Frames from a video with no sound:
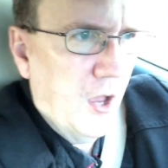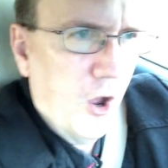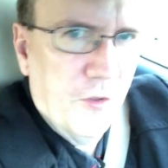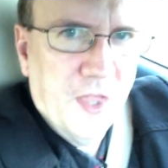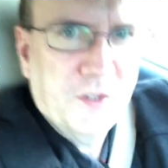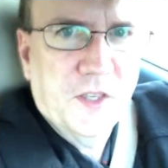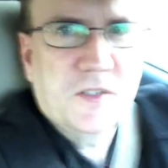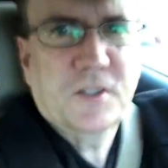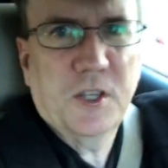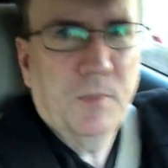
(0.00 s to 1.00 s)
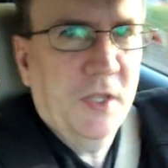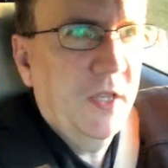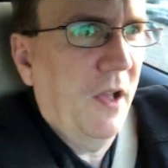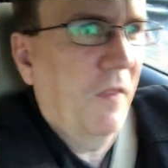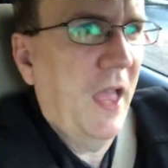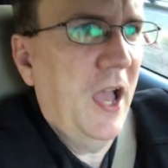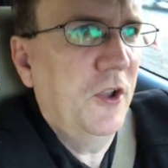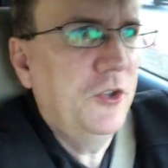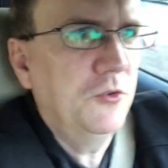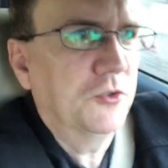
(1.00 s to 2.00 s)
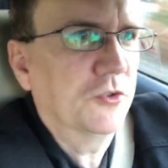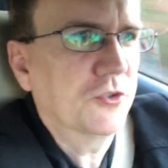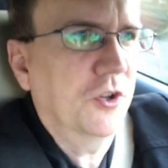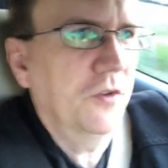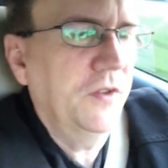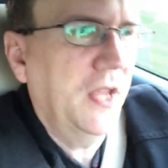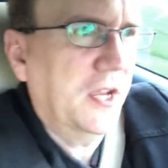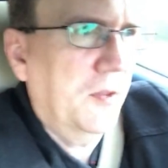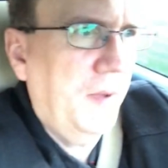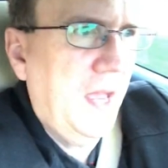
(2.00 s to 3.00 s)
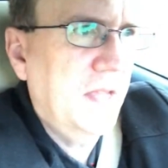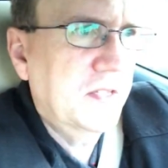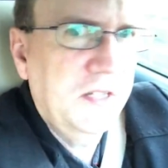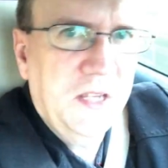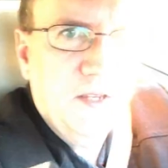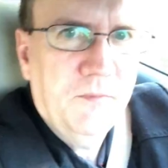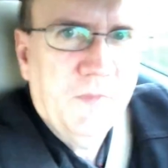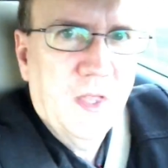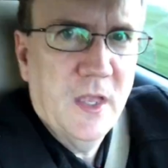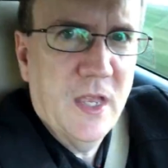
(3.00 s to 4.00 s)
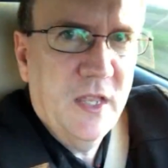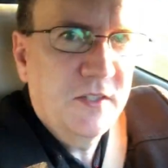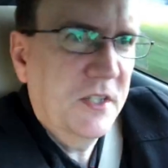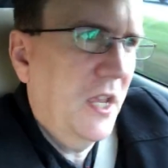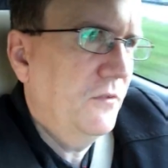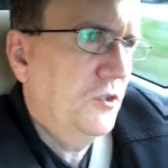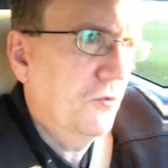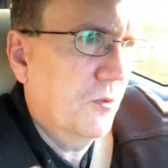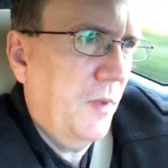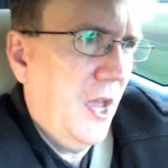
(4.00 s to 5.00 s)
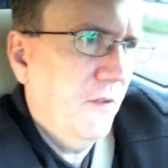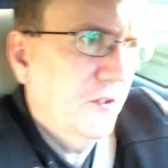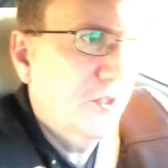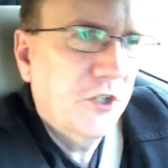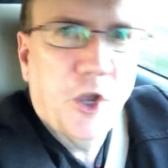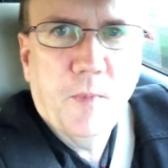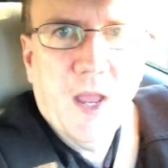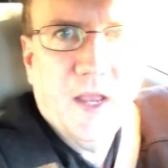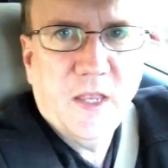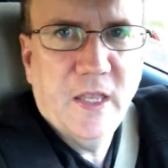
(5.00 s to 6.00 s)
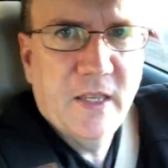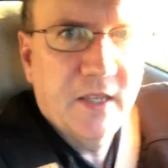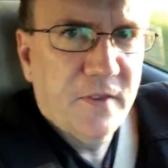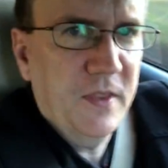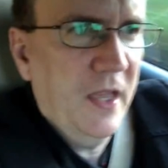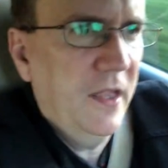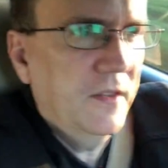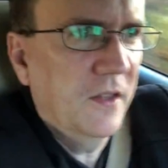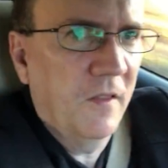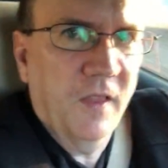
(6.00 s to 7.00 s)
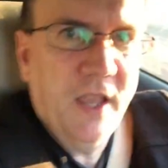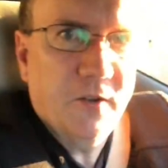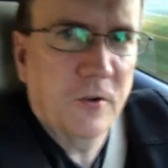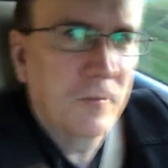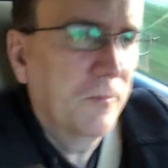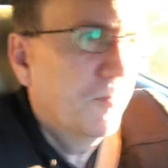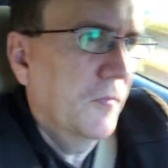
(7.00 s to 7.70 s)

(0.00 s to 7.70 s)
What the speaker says: All that does is simply allow you to serve in that capacity and saves you from having to go back and get that later.